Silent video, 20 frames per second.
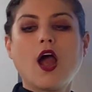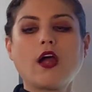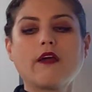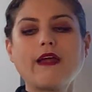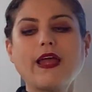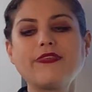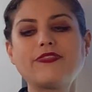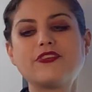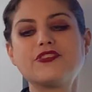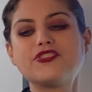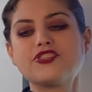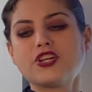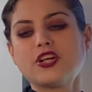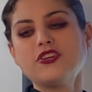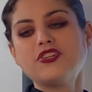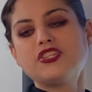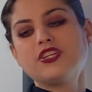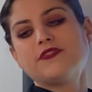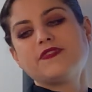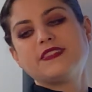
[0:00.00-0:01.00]
All right, the
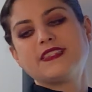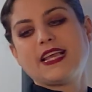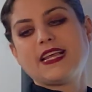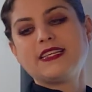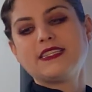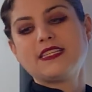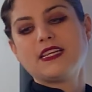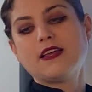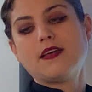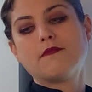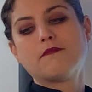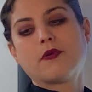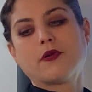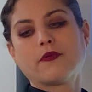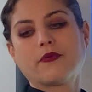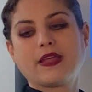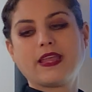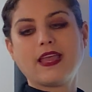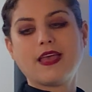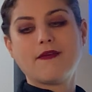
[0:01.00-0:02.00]
Church of Santa
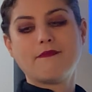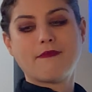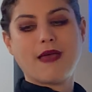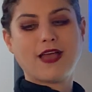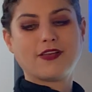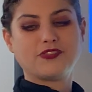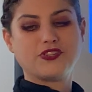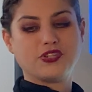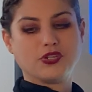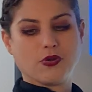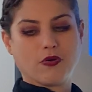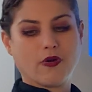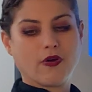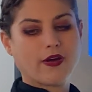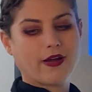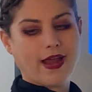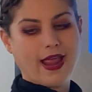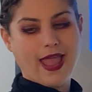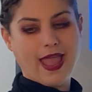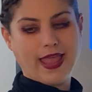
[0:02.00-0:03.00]
Maria
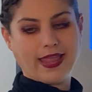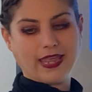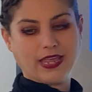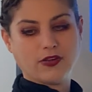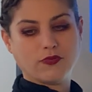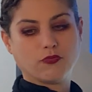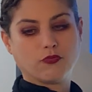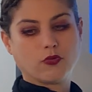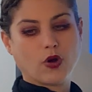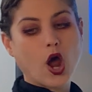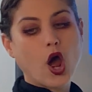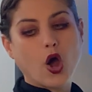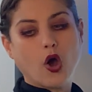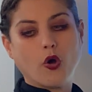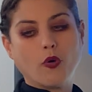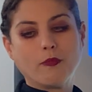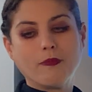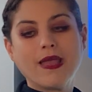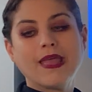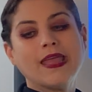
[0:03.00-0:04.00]
Maggiore in
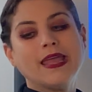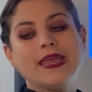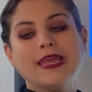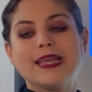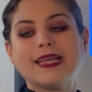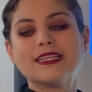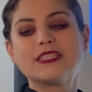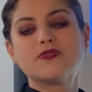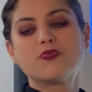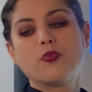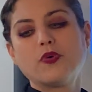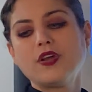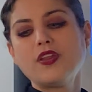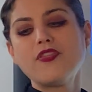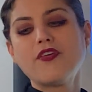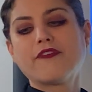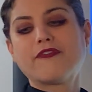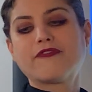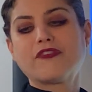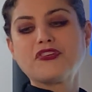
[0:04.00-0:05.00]
Rome. It's one
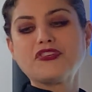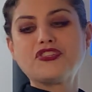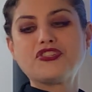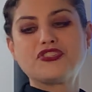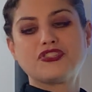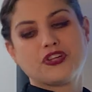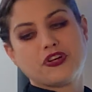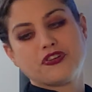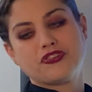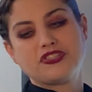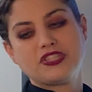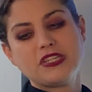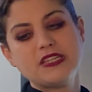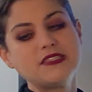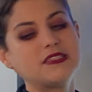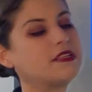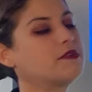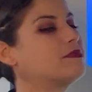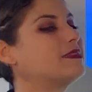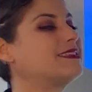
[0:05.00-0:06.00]
of the first
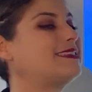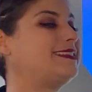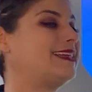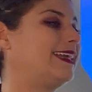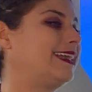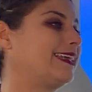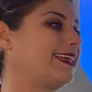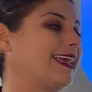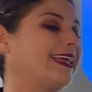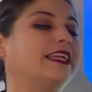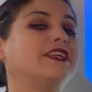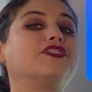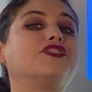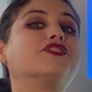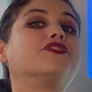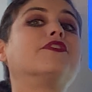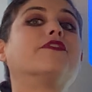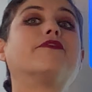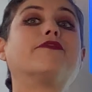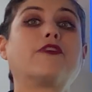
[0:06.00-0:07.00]
churches that was dedicated
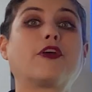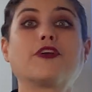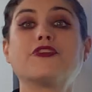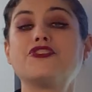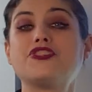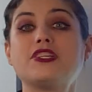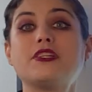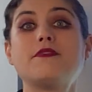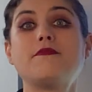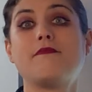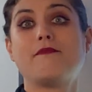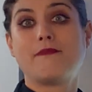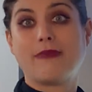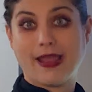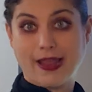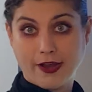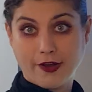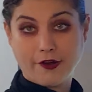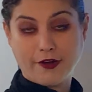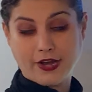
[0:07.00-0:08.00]
to the Virgin
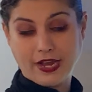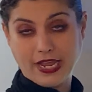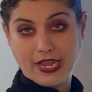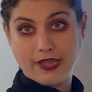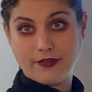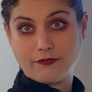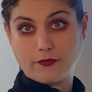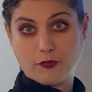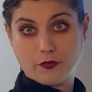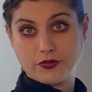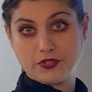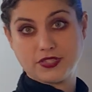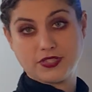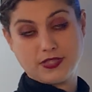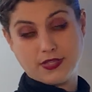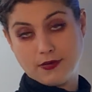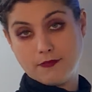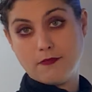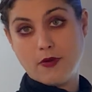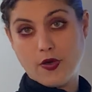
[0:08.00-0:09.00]
Mary, of course,
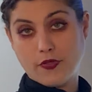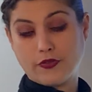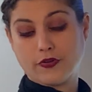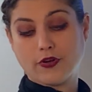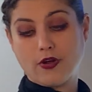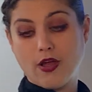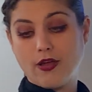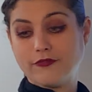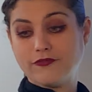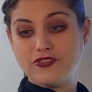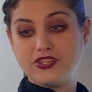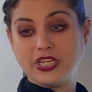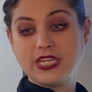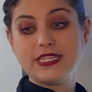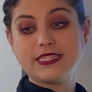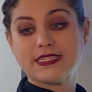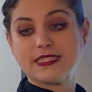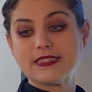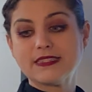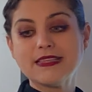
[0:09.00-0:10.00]
the mother of
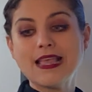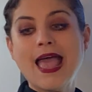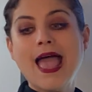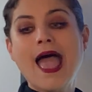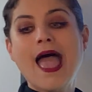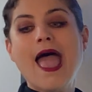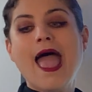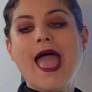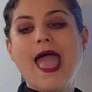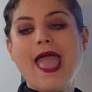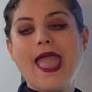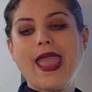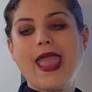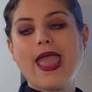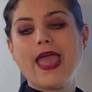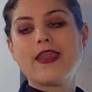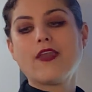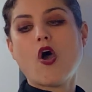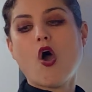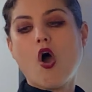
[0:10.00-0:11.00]
Jesus,
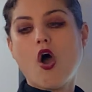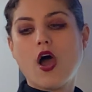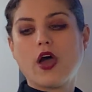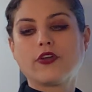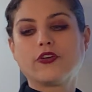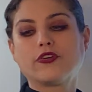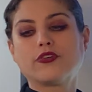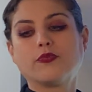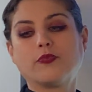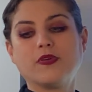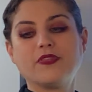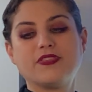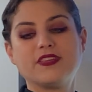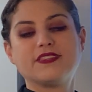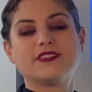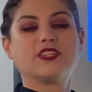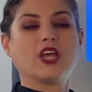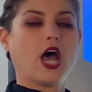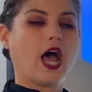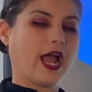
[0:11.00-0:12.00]
and honored with
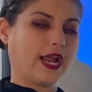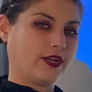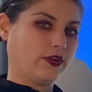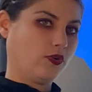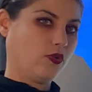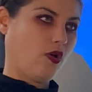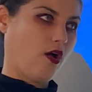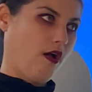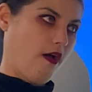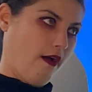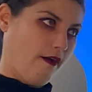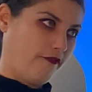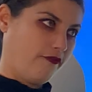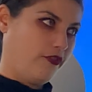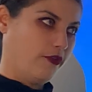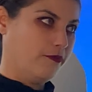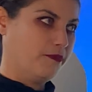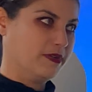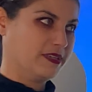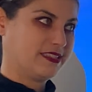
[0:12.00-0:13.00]
the title of
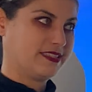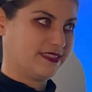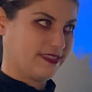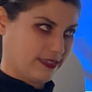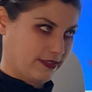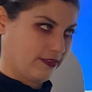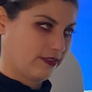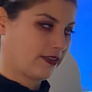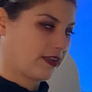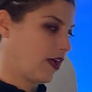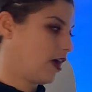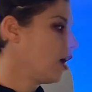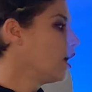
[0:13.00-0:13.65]
the Basilica.